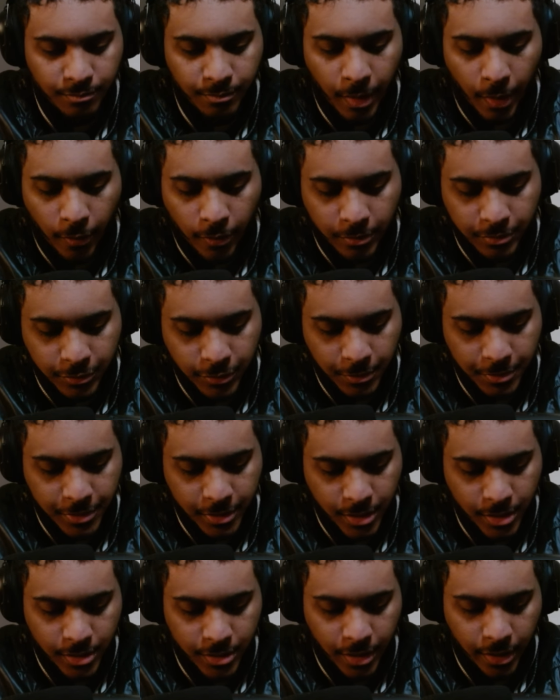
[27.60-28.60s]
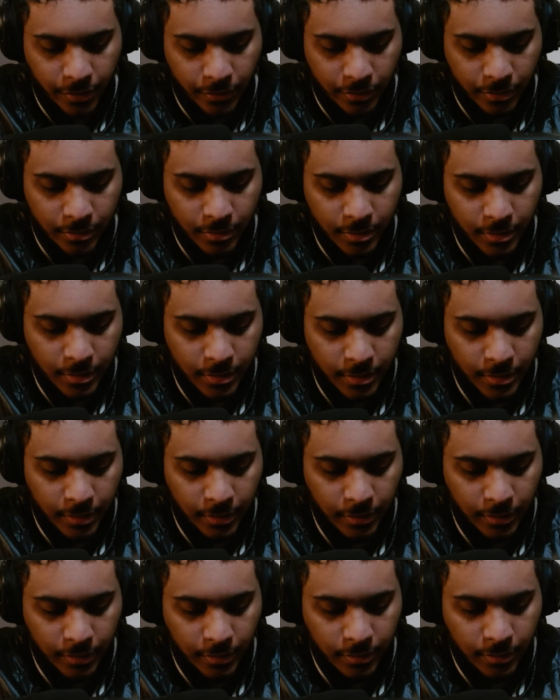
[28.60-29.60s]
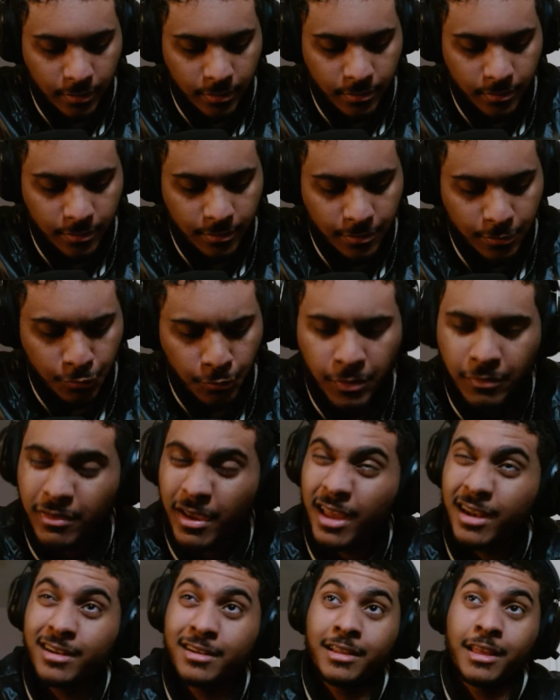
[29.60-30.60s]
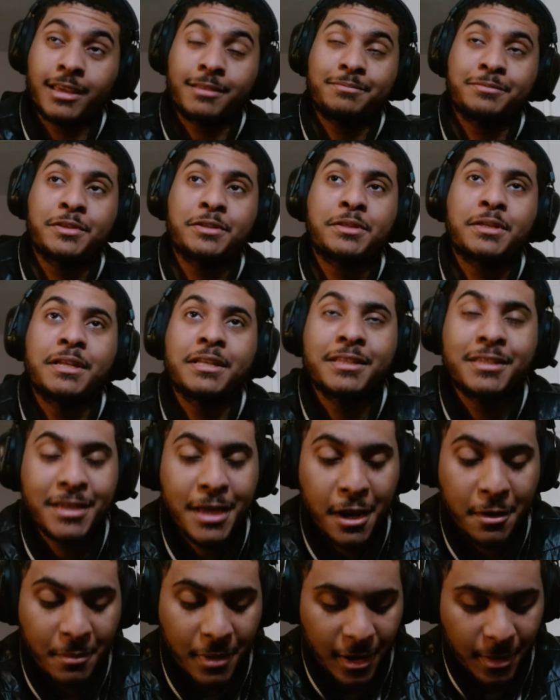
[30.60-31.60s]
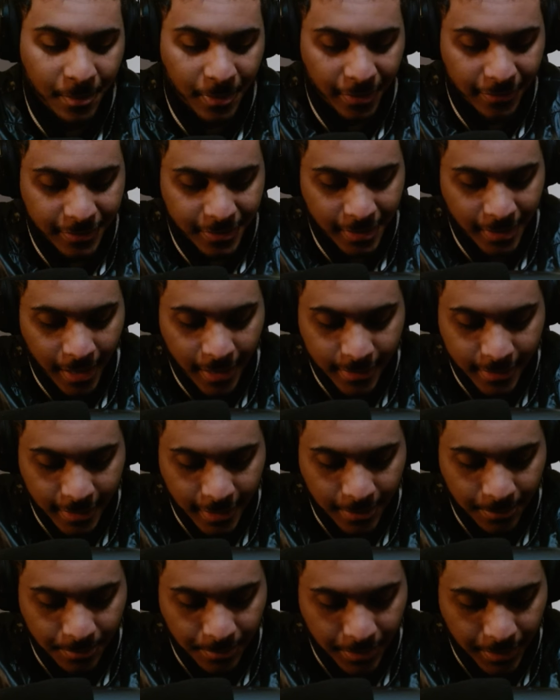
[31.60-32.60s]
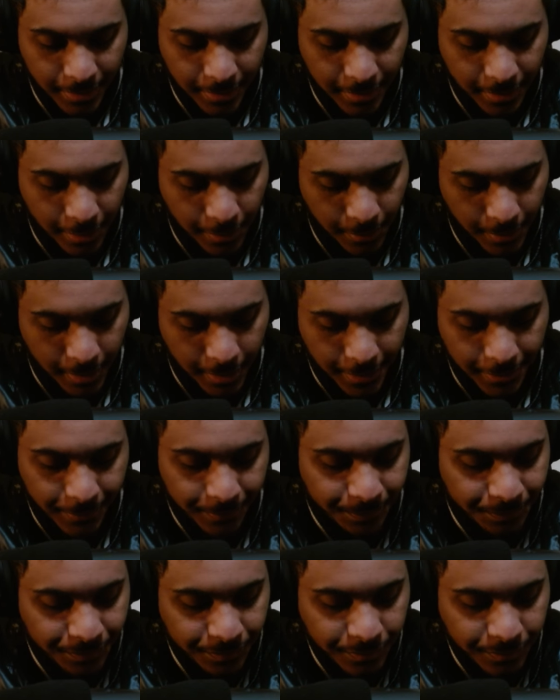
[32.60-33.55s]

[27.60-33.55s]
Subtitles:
Power absorption in general. We've gotten like just an insane amount of buffs to that team, but here we go.